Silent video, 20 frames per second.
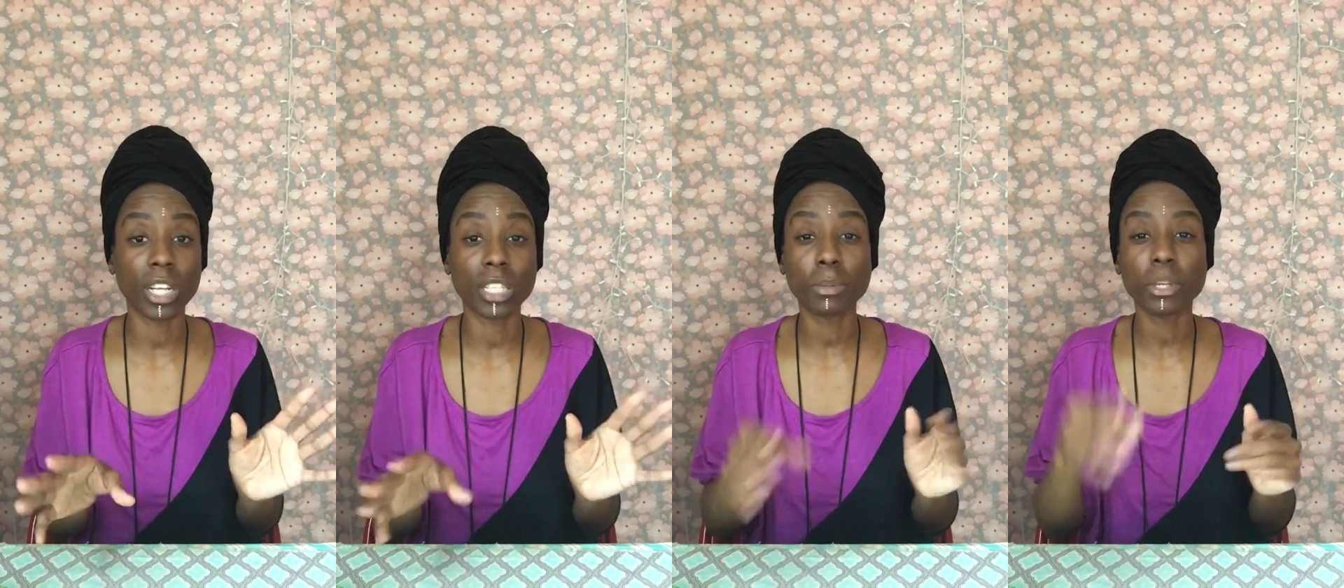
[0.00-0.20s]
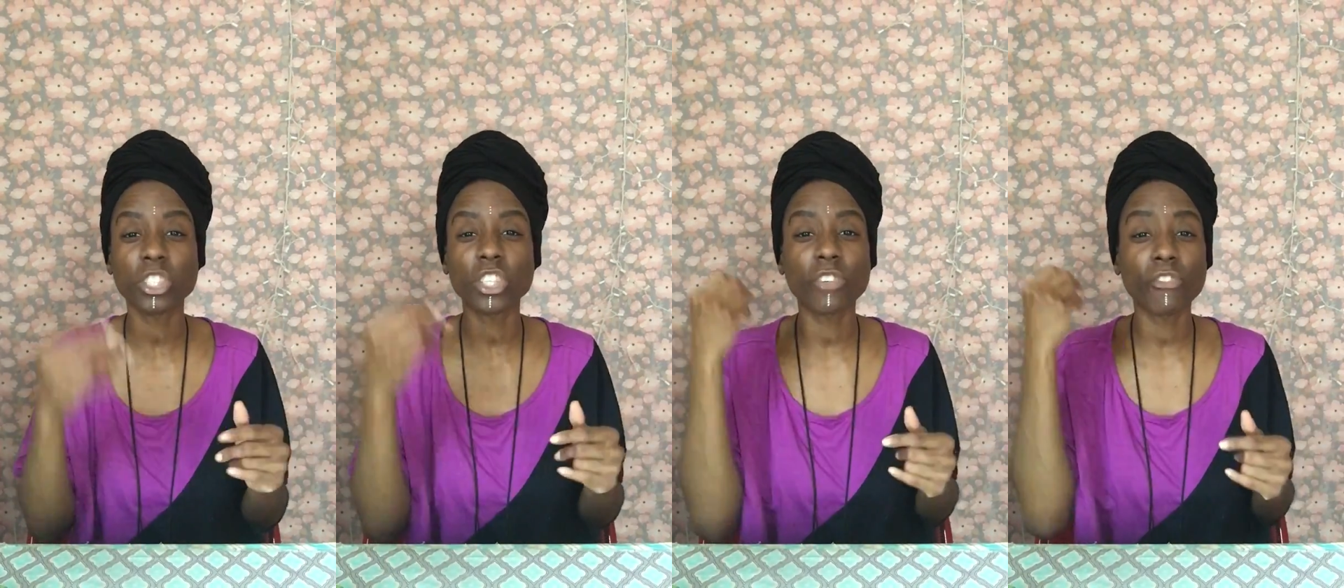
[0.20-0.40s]

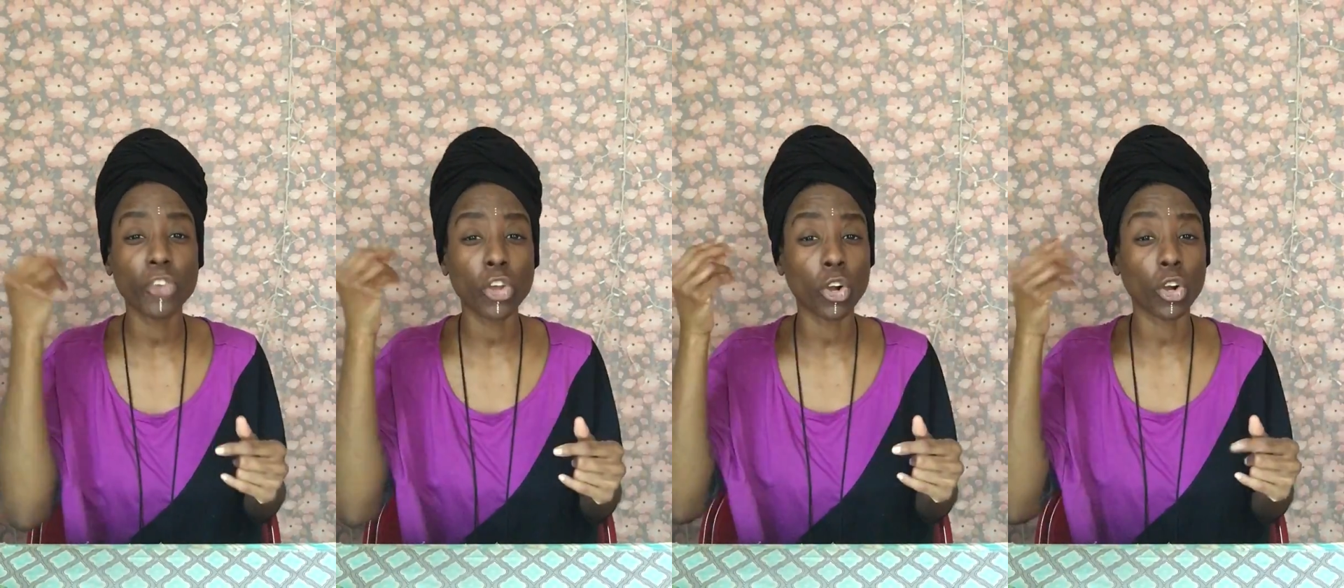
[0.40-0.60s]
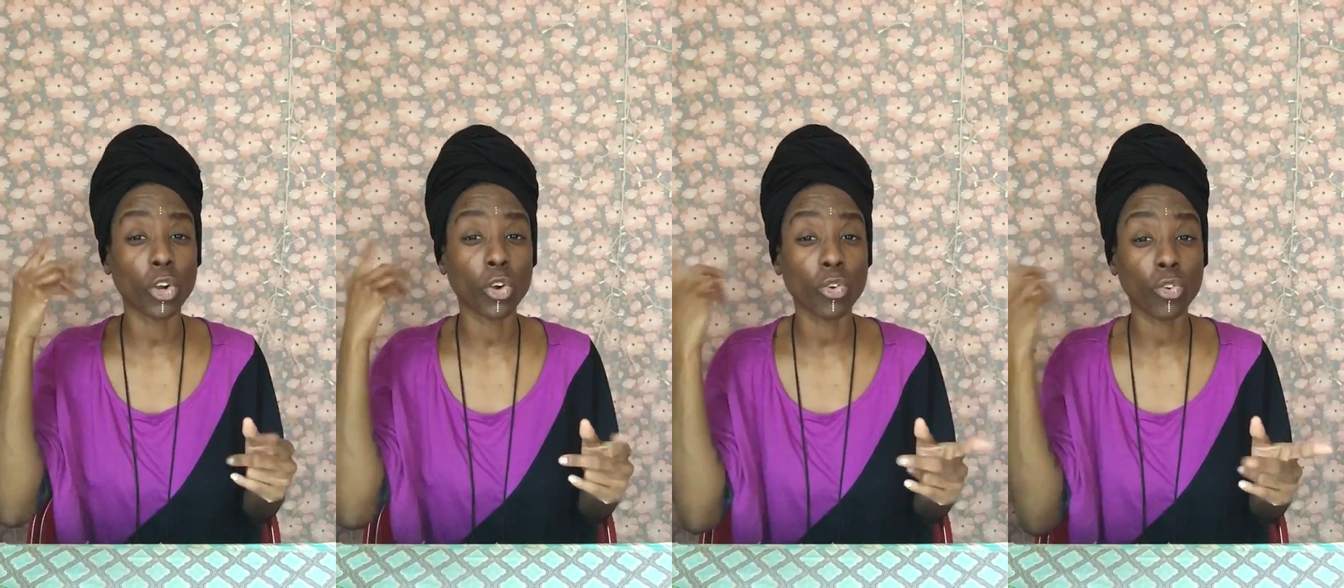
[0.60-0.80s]
especially if
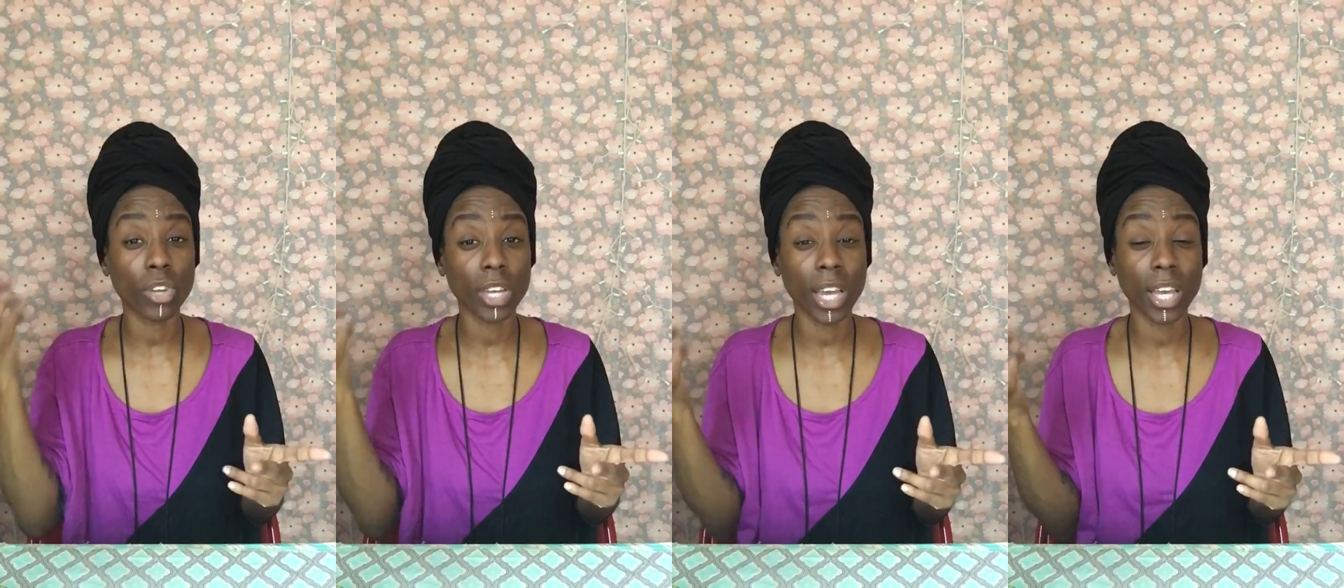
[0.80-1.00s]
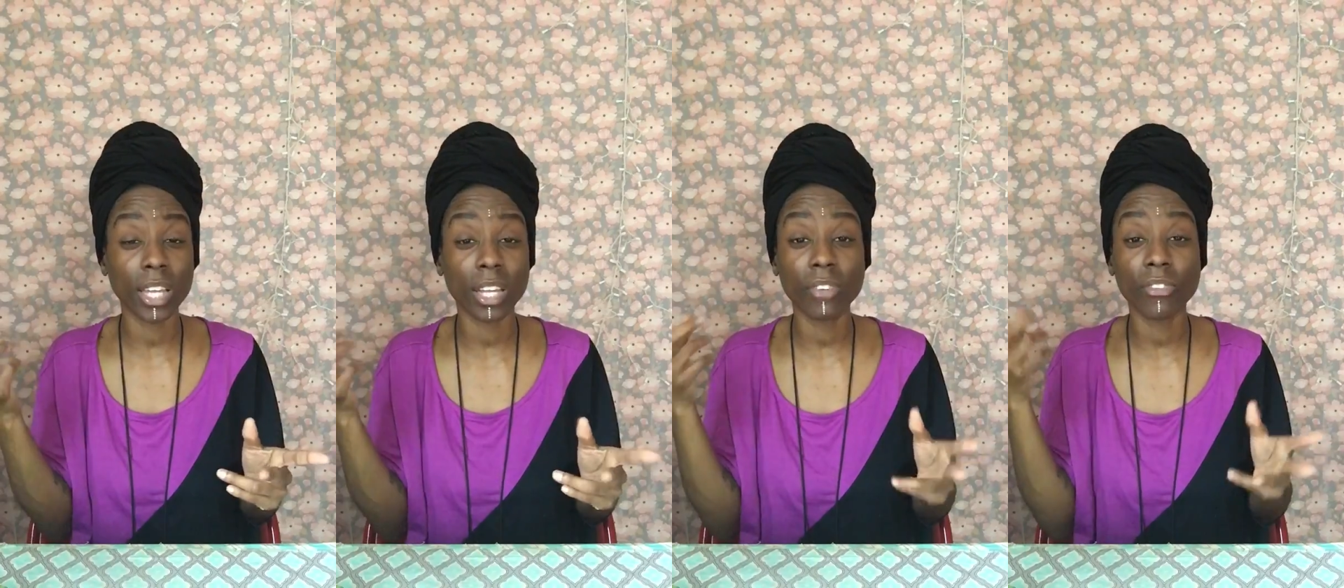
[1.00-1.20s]
you're a
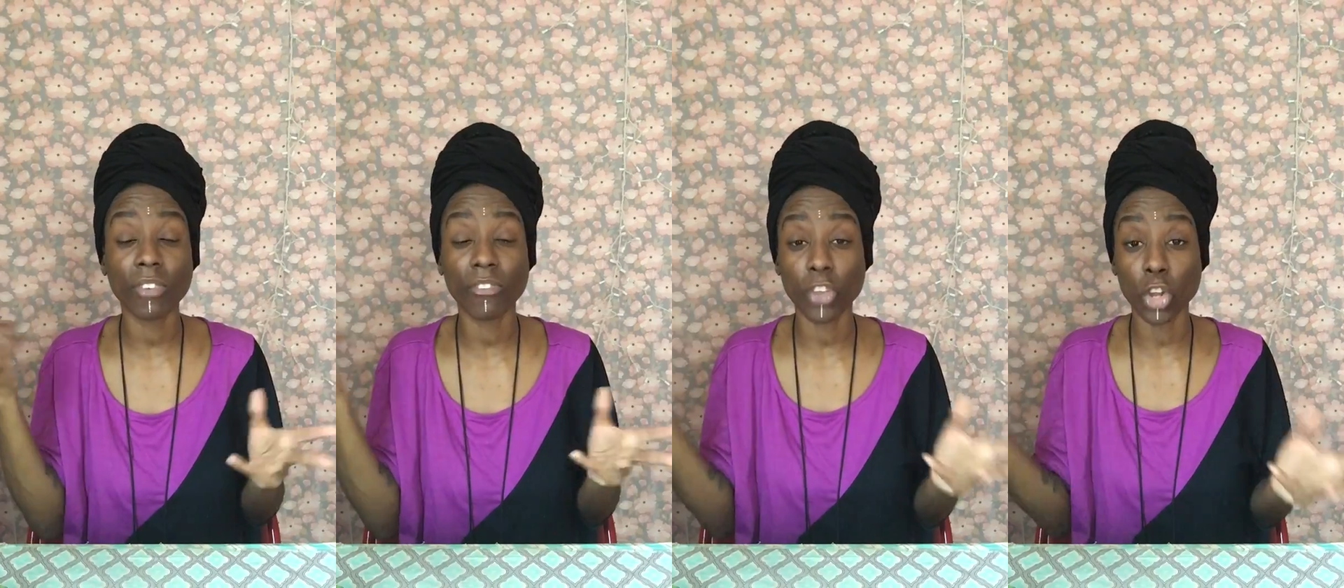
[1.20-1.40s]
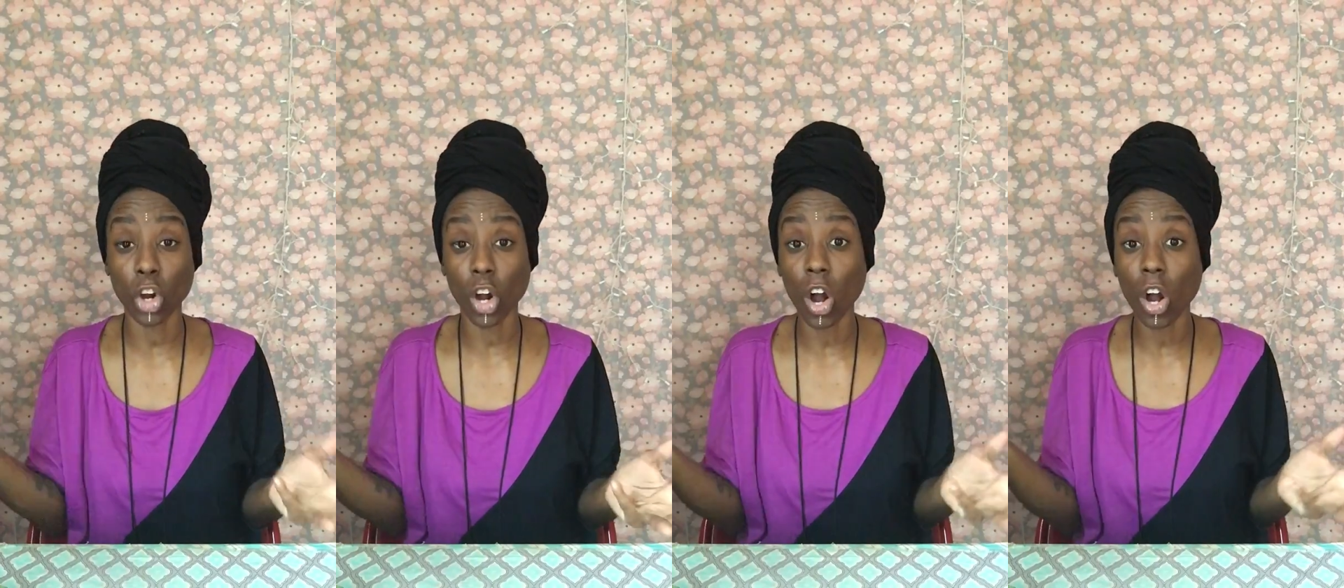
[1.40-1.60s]
creative,
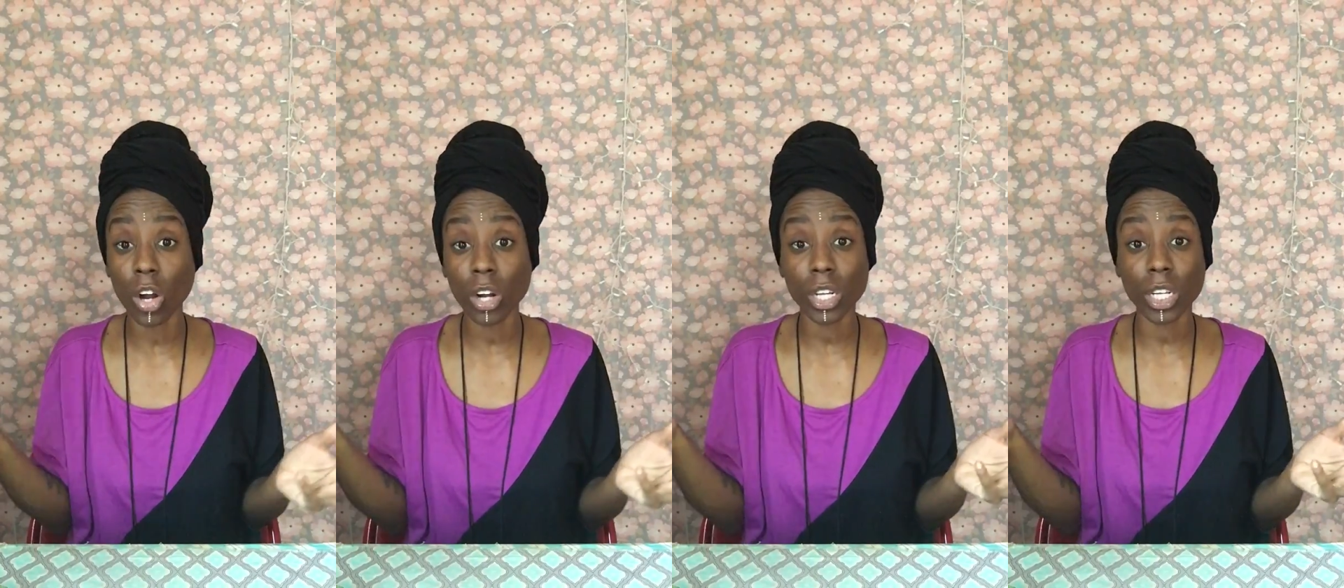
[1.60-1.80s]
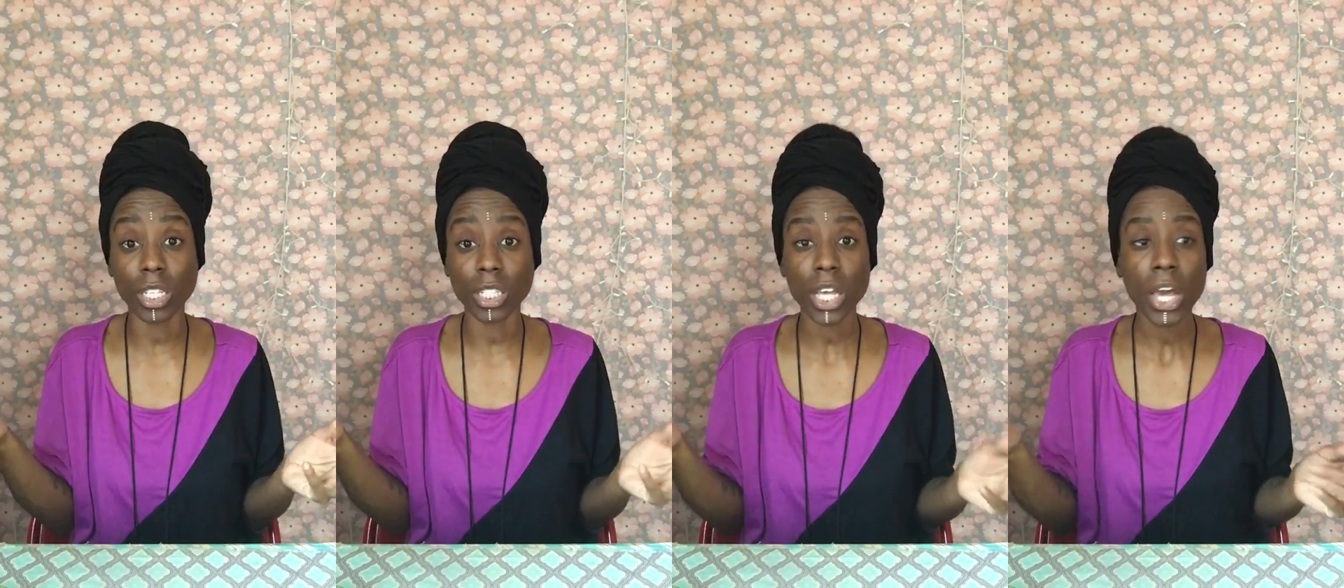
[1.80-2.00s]
if you're an
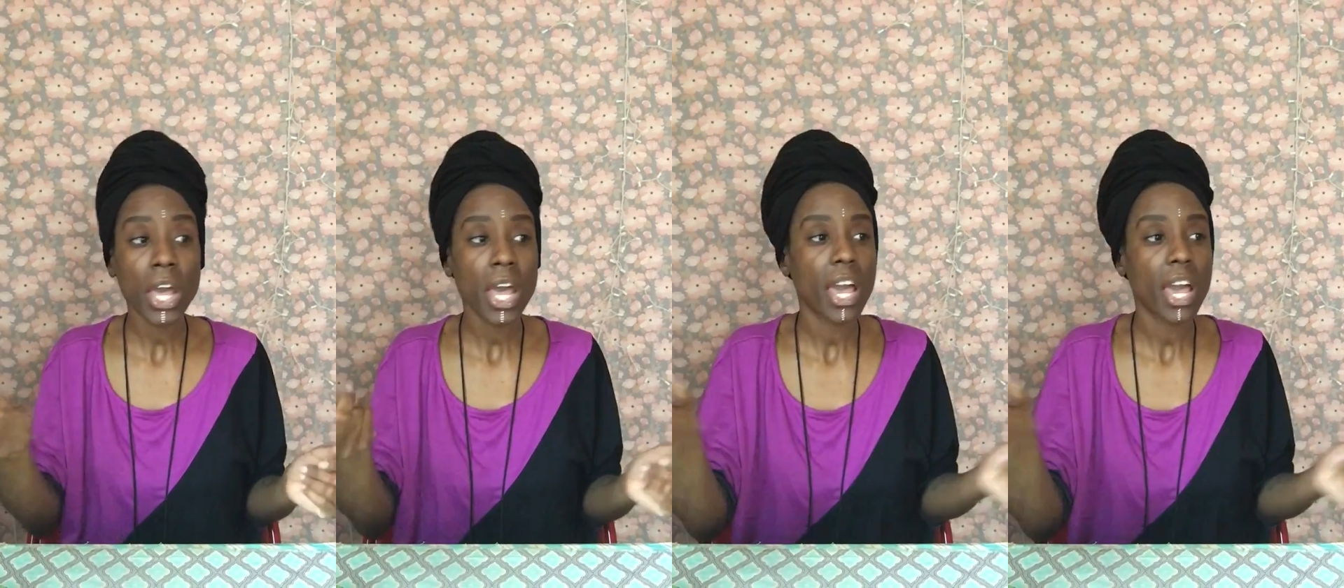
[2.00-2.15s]
artist.